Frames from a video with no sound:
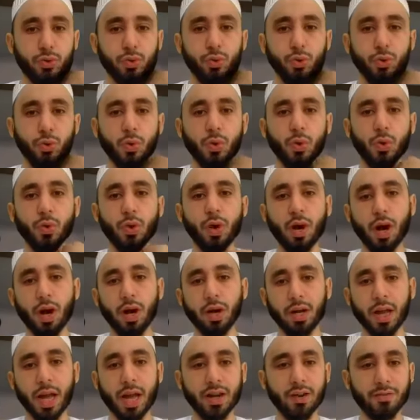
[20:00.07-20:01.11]
who
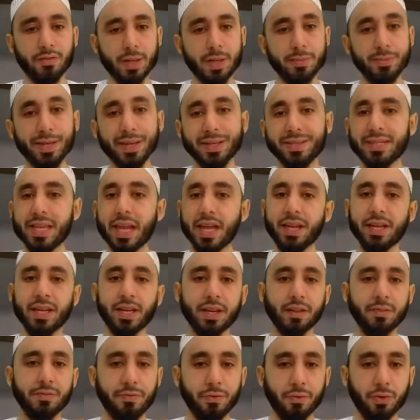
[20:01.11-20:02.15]
are kind of maybe
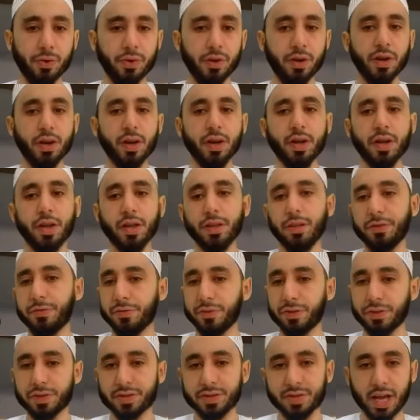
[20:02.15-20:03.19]
attending for the
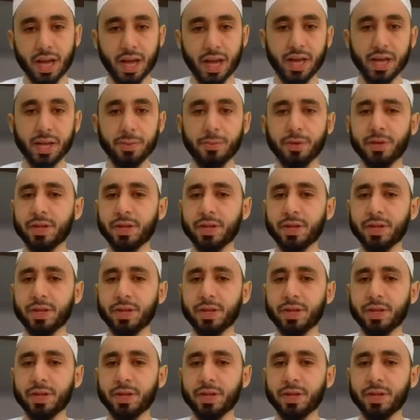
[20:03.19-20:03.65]
first time,